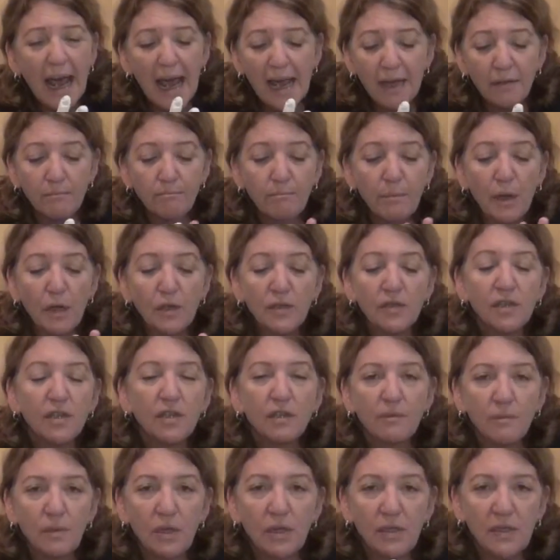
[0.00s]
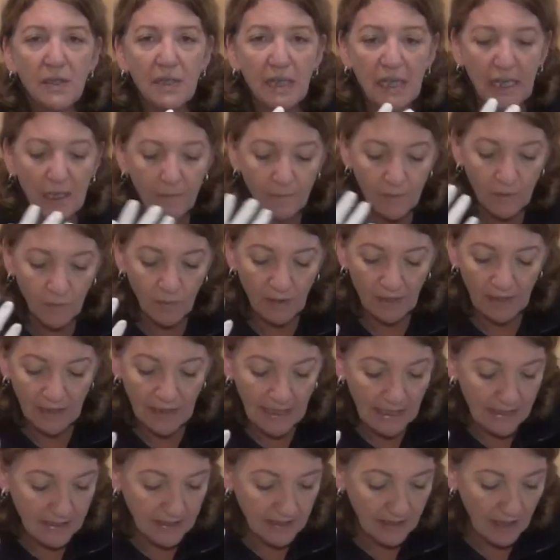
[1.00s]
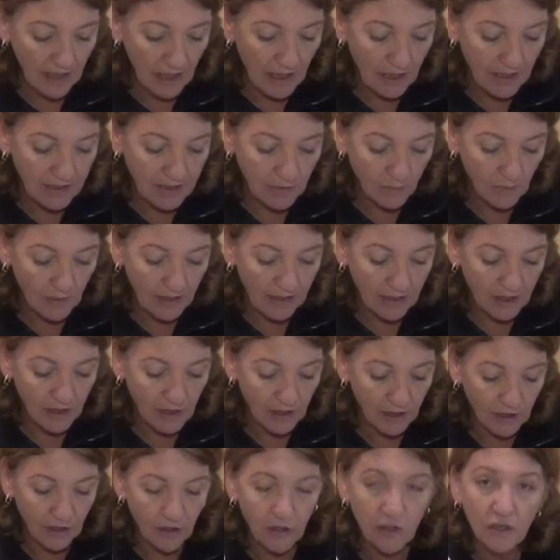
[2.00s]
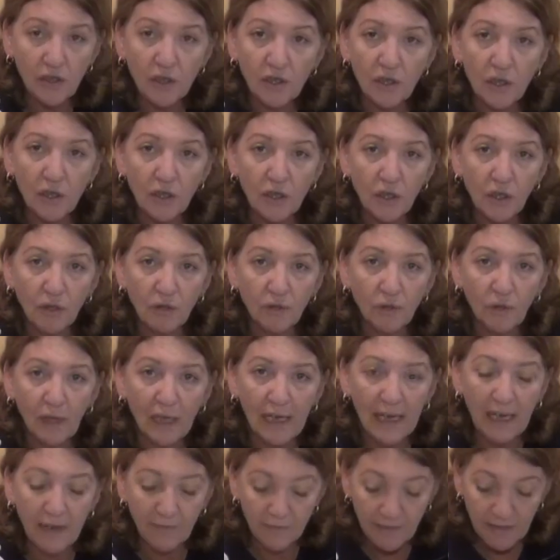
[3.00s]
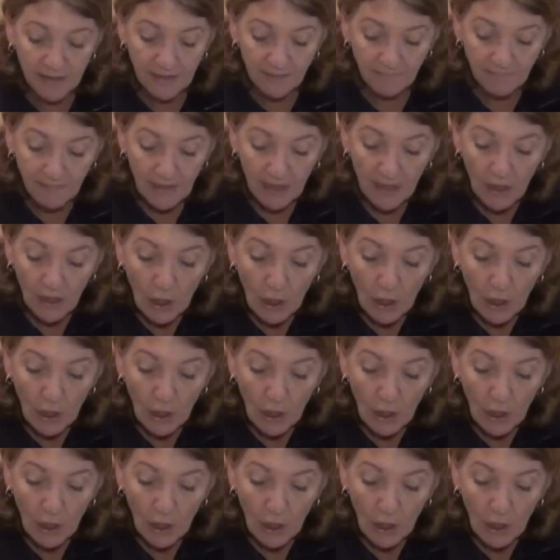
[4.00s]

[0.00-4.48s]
and most of the museums with glass slides will actually use surgical gloves.